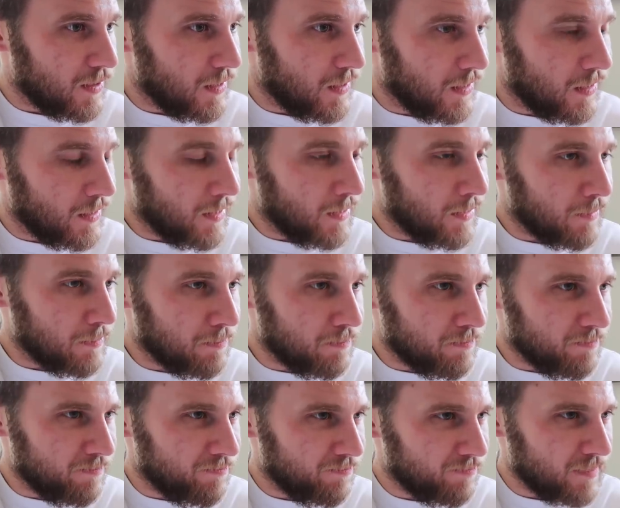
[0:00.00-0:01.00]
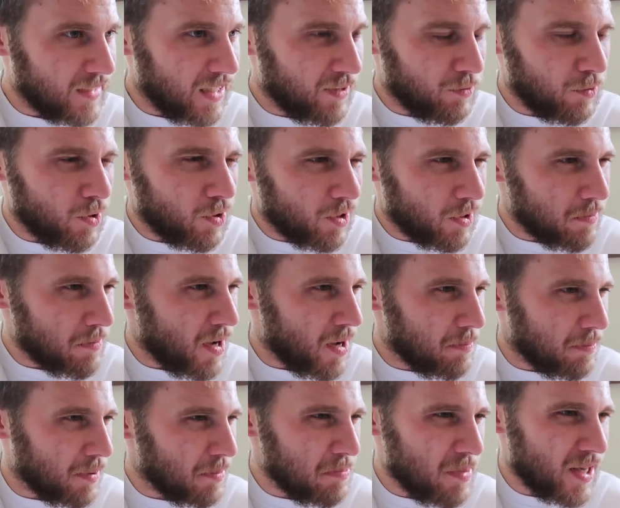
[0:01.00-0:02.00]
Um, it woke him
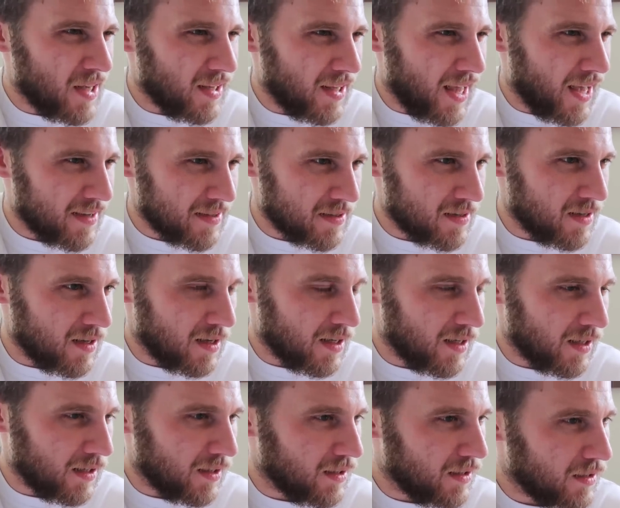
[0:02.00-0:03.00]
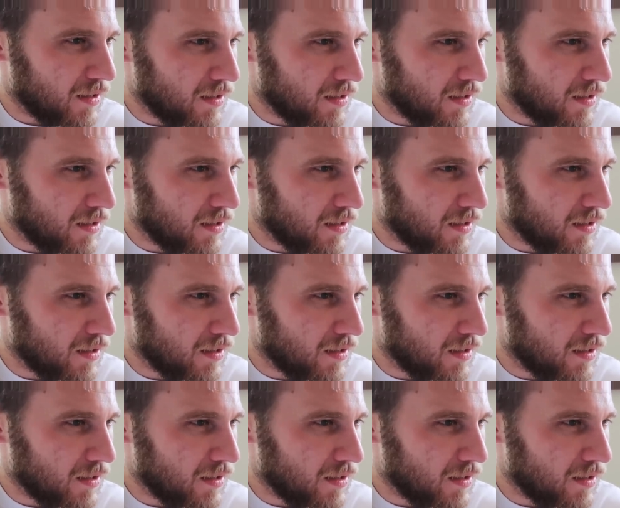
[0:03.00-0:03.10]
up a bit last night.